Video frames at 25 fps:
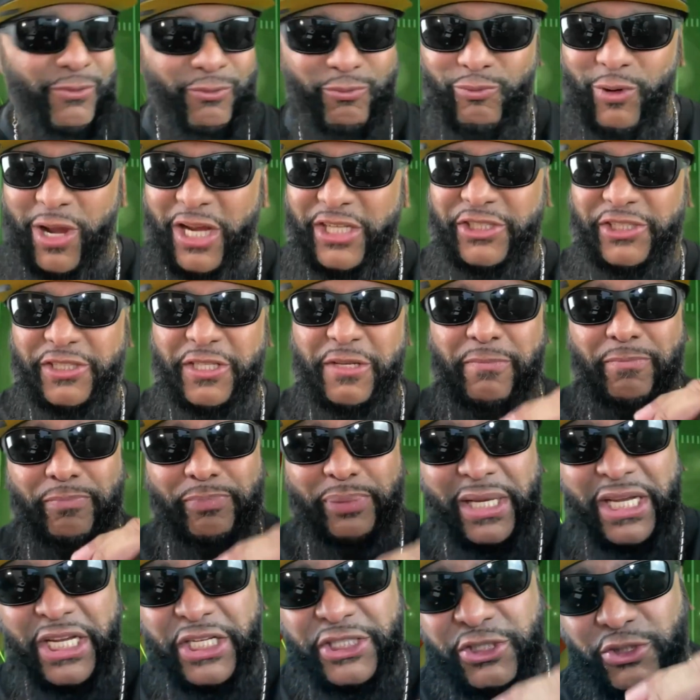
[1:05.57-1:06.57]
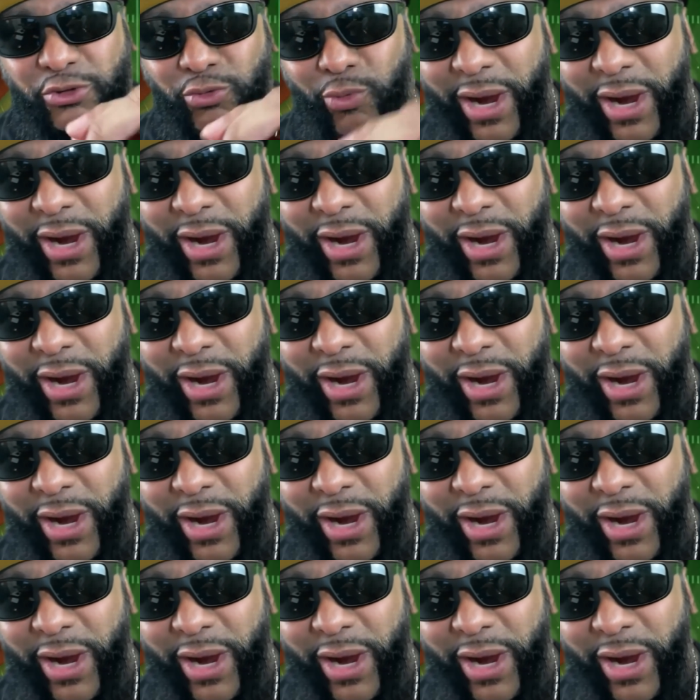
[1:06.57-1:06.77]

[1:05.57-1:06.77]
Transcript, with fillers: Rest in peace,